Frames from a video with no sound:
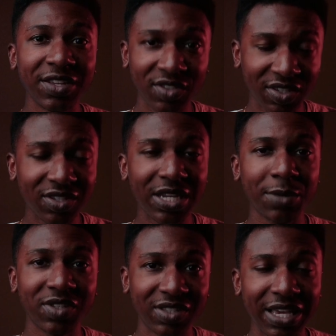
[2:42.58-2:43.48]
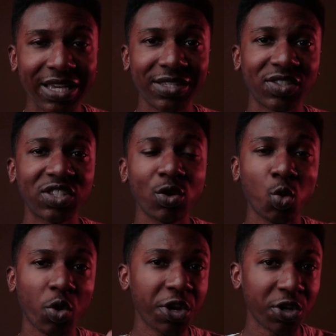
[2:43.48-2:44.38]
60 times a second to see
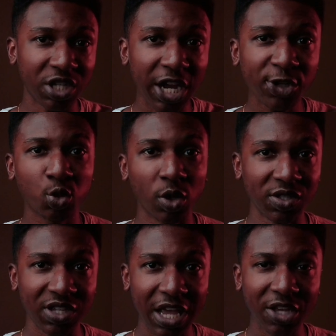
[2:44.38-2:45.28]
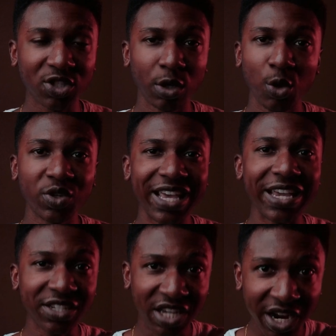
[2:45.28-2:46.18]
where your touch was. So it was
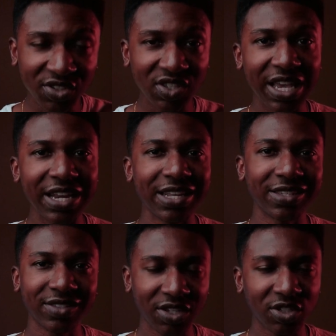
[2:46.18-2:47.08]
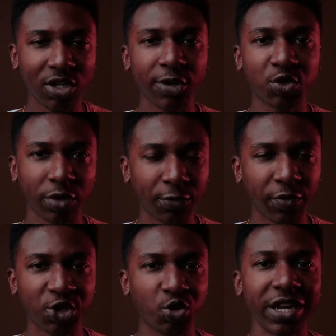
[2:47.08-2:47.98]
a touch scanning 60 hertz
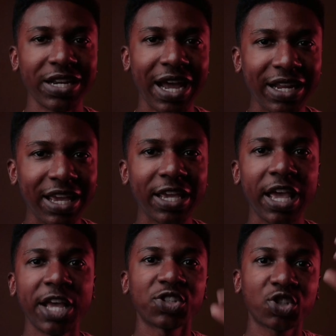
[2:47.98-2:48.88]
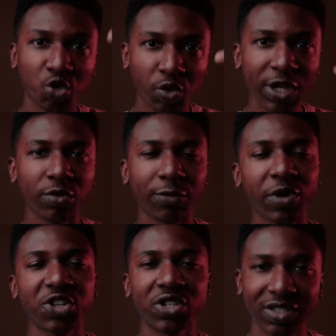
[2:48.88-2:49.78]
refresh rate, not a screen
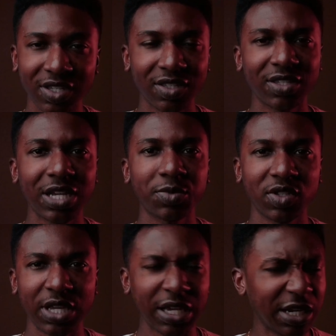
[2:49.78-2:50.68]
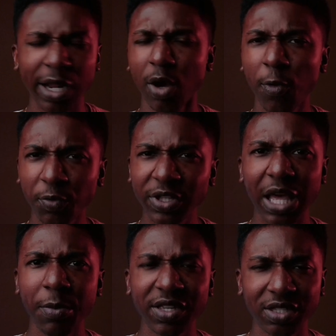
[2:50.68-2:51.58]
refreshing 60 times a second. And hopefully
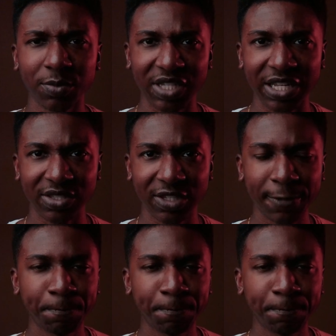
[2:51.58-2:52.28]
that makes some sense.